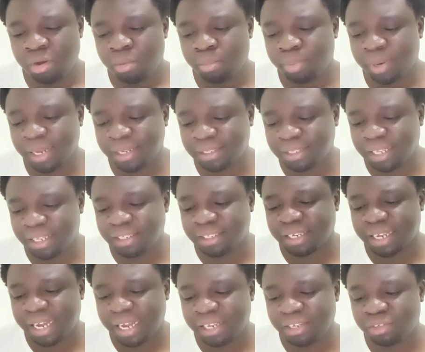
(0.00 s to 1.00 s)

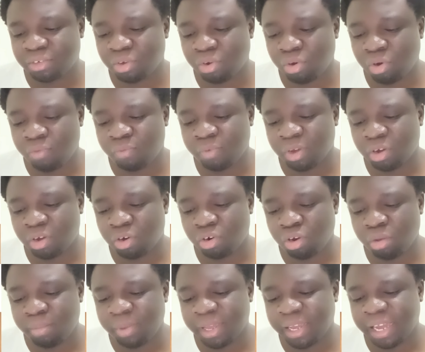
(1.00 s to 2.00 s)
President's Council of
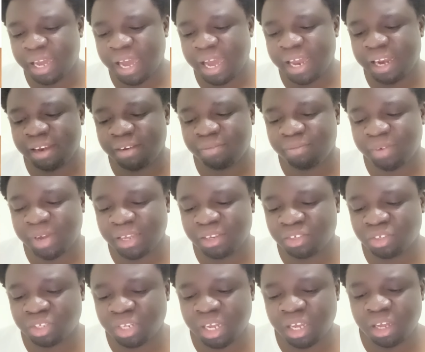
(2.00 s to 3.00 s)
Economic
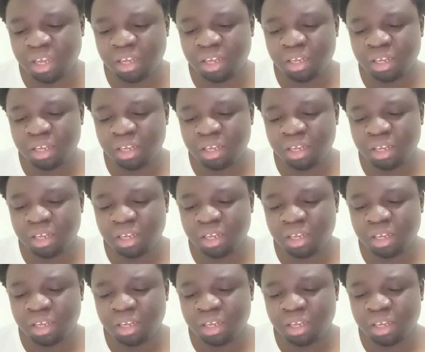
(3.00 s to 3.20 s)
Advisor,